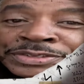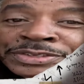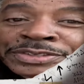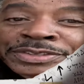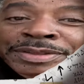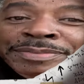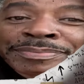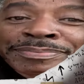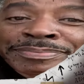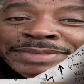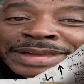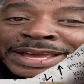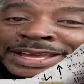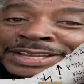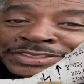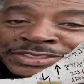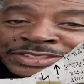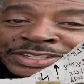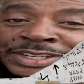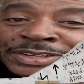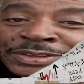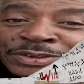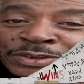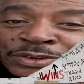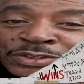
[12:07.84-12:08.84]
to the Magic
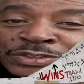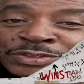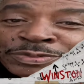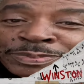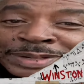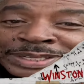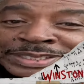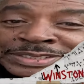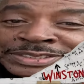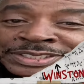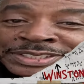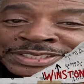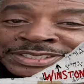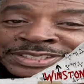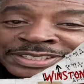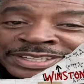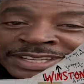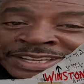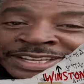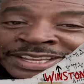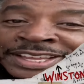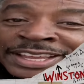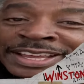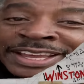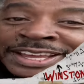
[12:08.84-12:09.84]
Ghostbuster.
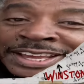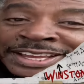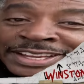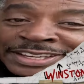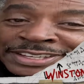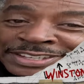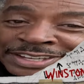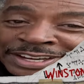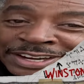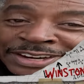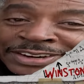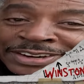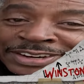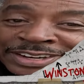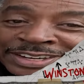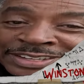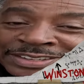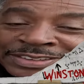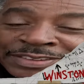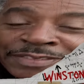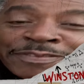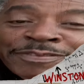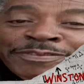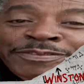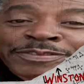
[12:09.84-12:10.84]
Hey Darren,
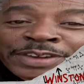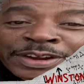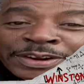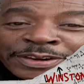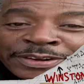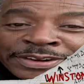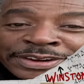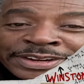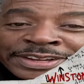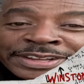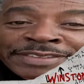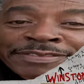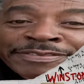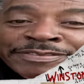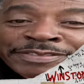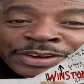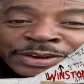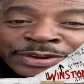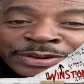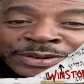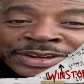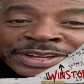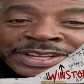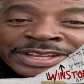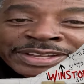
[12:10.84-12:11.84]
very,
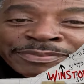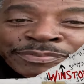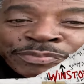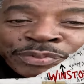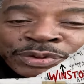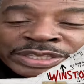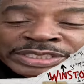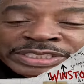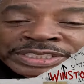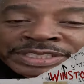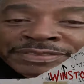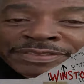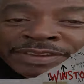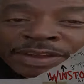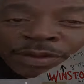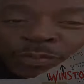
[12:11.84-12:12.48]
very impressive.